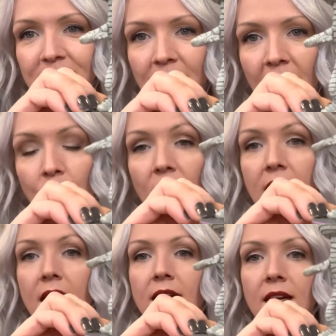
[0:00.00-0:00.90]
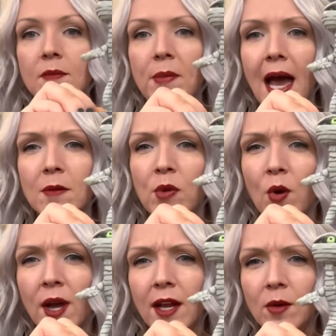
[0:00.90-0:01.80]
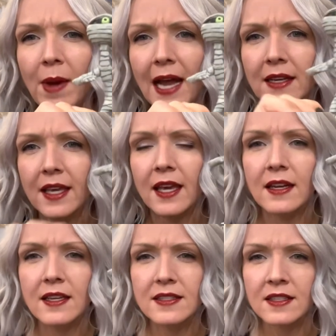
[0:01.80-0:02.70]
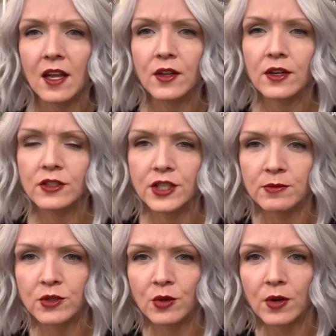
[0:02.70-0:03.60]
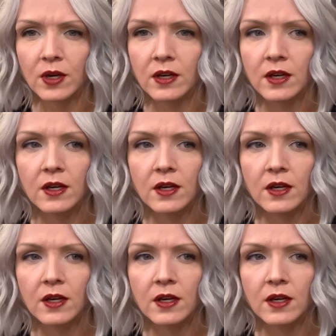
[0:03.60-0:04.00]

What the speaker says: And I want to get Bat Boy or Bat Kid. He's another Jim Shore.